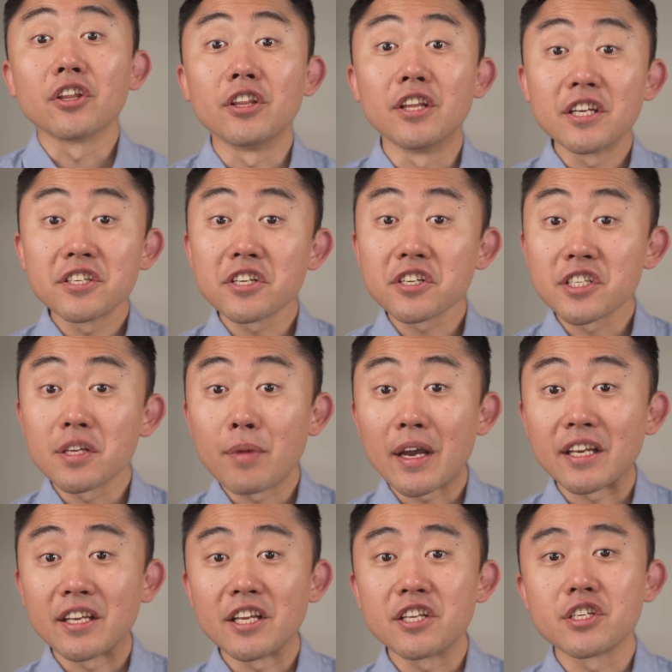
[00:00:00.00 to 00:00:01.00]
This is the
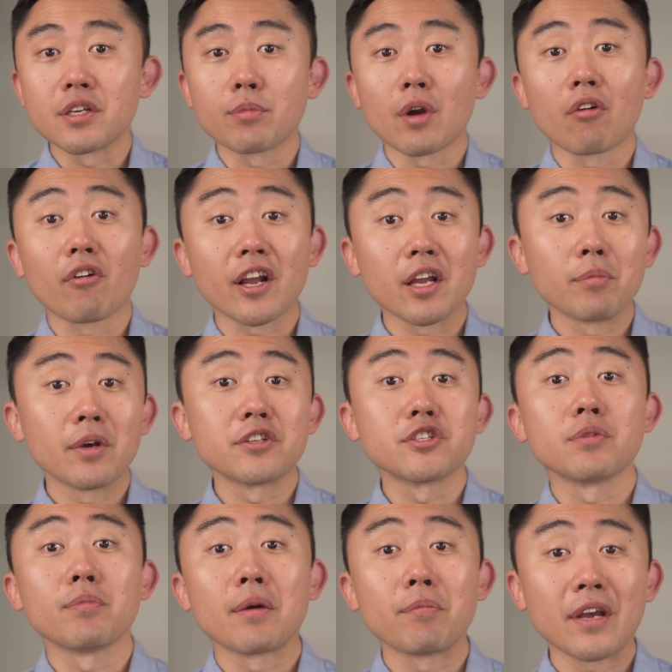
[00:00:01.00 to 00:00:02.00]
magnesium I recommend
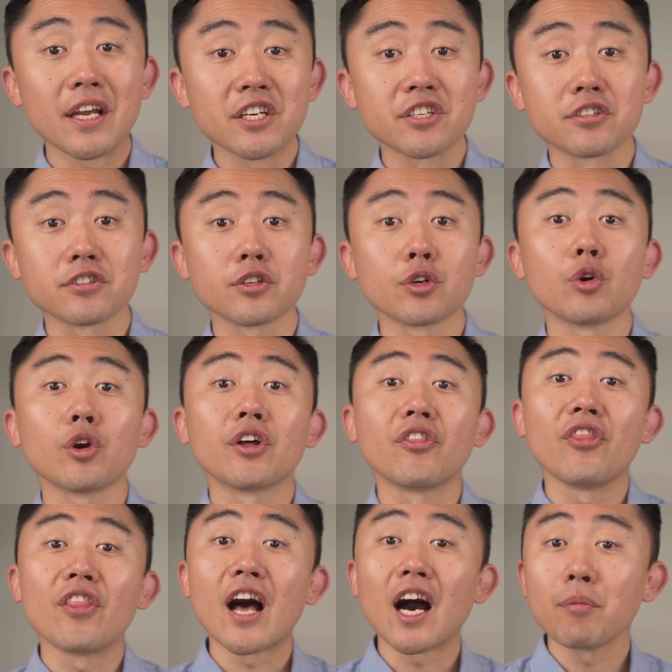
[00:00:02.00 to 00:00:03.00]
to my patients who
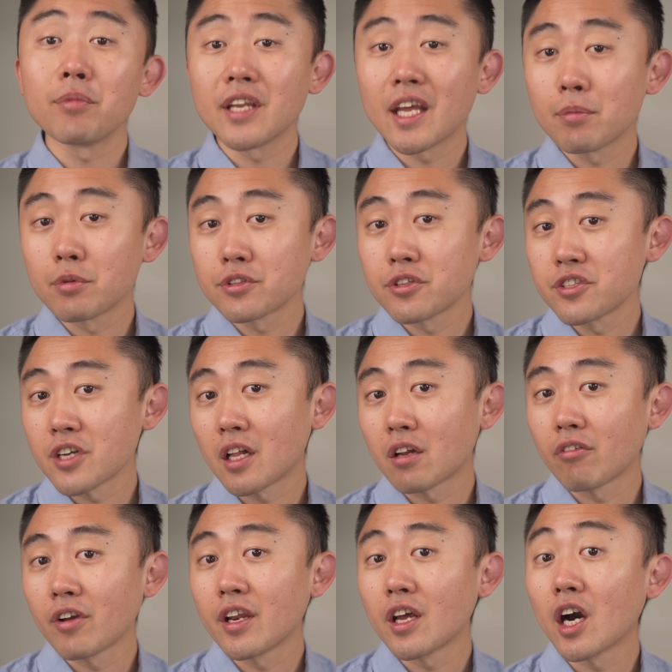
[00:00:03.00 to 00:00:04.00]
have not been able to
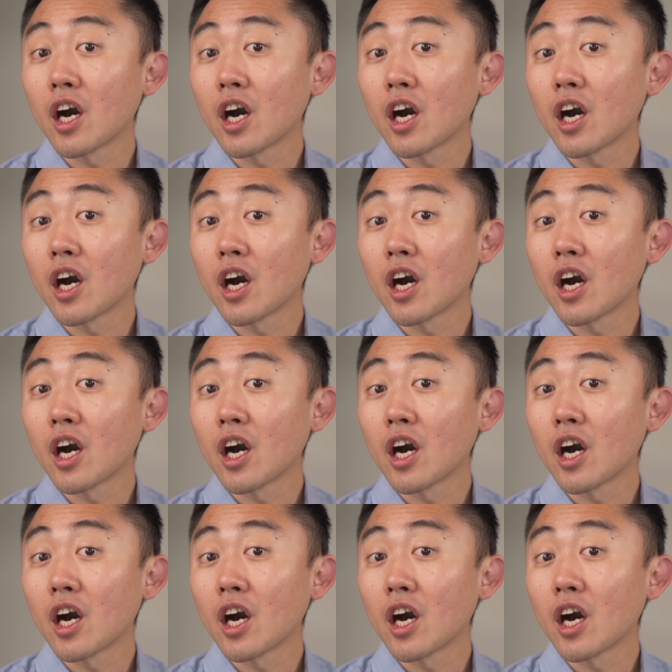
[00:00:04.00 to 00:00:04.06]
tolerate